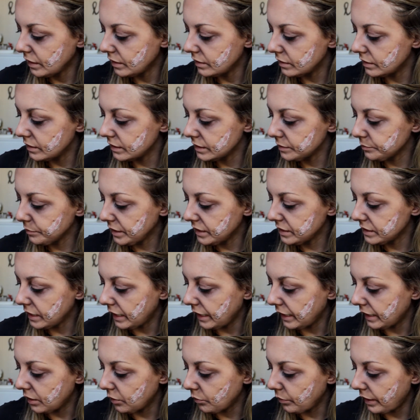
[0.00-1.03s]
This may
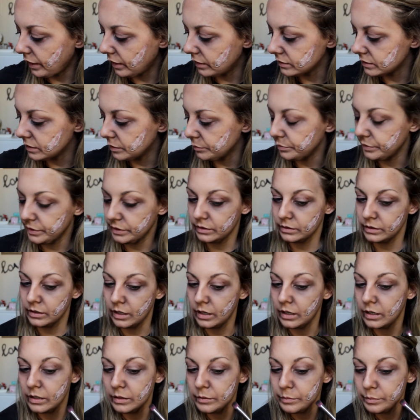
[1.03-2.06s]
take a while to build
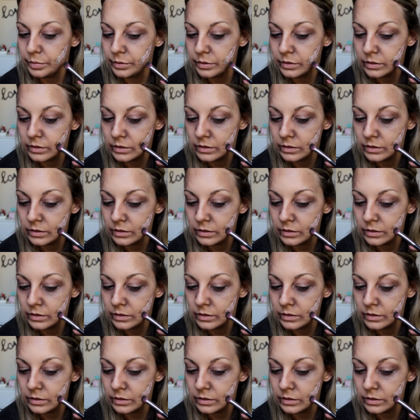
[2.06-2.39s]
up